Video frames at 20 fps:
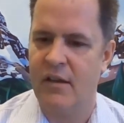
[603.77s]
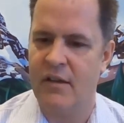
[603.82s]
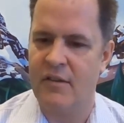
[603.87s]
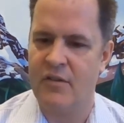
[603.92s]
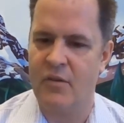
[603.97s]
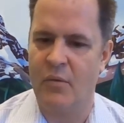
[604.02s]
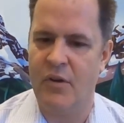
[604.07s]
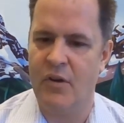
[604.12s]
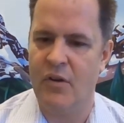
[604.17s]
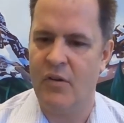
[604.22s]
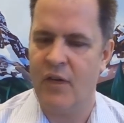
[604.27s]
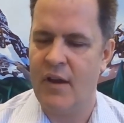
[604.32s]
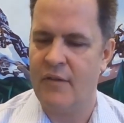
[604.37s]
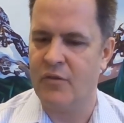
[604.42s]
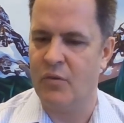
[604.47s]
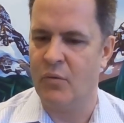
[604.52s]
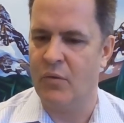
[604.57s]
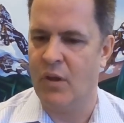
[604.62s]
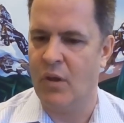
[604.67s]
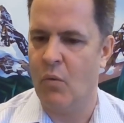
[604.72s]
so we don't have
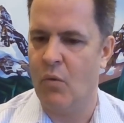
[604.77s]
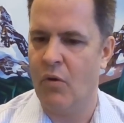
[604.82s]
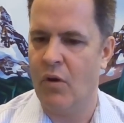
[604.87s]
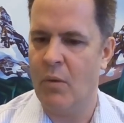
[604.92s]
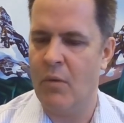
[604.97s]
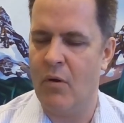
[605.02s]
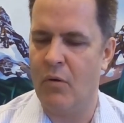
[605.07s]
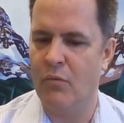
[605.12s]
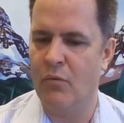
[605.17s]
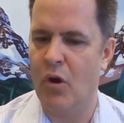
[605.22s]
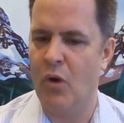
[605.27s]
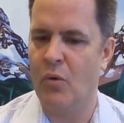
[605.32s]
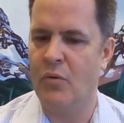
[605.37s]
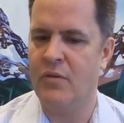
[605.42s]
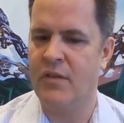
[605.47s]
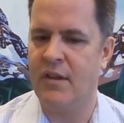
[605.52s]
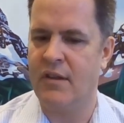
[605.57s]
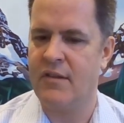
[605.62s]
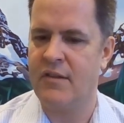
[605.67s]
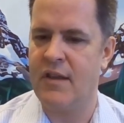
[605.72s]
to really worry about
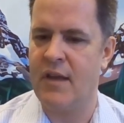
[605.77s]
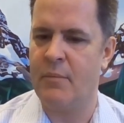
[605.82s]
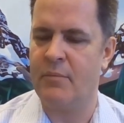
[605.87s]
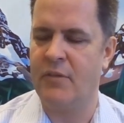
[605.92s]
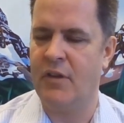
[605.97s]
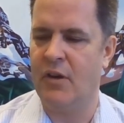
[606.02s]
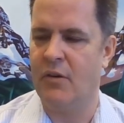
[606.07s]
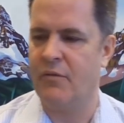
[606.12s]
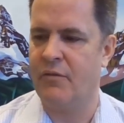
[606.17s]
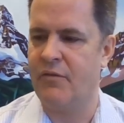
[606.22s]
roads except